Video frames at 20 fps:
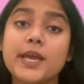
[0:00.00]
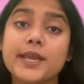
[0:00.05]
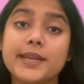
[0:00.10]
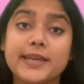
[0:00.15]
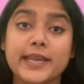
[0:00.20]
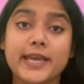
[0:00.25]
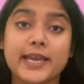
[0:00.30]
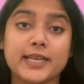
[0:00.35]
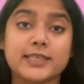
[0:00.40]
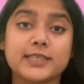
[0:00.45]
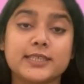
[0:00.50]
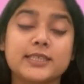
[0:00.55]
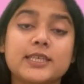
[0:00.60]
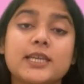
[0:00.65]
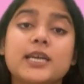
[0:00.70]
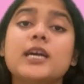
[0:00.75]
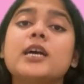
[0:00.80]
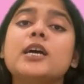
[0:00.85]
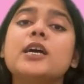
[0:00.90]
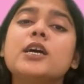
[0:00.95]
Next.
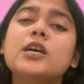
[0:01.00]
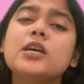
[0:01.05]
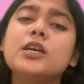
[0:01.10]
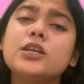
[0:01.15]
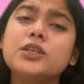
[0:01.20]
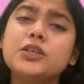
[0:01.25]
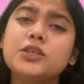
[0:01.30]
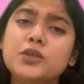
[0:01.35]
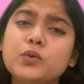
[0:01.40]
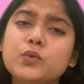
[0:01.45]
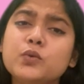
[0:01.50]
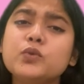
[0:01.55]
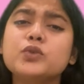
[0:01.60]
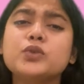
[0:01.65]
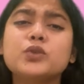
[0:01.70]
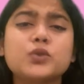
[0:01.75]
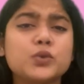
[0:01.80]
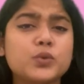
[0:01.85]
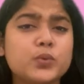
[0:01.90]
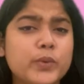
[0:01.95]
You
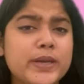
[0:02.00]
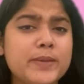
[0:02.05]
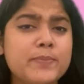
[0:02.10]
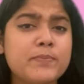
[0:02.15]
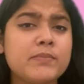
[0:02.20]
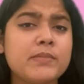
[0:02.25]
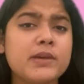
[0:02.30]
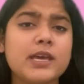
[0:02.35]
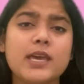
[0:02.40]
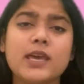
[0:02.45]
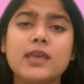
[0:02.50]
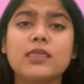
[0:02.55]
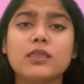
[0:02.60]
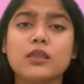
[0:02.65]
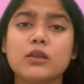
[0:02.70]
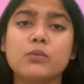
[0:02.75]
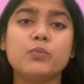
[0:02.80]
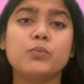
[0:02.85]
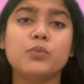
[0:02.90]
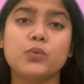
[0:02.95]
swim in
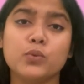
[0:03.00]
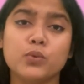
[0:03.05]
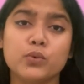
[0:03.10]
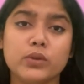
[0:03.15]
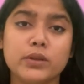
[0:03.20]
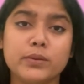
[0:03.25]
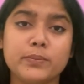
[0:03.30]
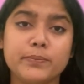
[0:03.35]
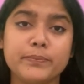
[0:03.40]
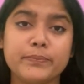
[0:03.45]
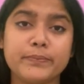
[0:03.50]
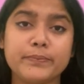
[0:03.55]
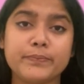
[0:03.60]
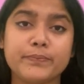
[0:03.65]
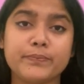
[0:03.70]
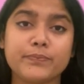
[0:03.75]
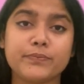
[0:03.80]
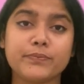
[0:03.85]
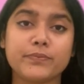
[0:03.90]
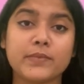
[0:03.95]
the pool.
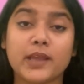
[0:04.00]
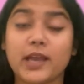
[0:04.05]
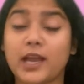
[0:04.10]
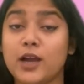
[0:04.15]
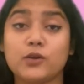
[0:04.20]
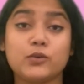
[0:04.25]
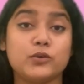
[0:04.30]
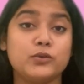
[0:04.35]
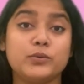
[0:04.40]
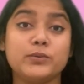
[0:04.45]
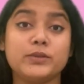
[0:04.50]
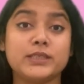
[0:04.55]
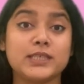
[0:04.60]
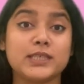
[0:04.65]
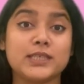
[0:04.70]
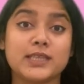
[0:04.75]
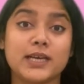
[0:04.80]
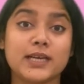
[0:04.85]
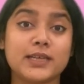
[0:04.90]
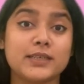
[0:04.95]
How do we say
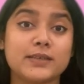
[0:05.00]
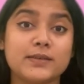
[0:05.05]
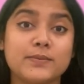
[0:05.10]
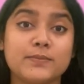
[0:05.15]
that?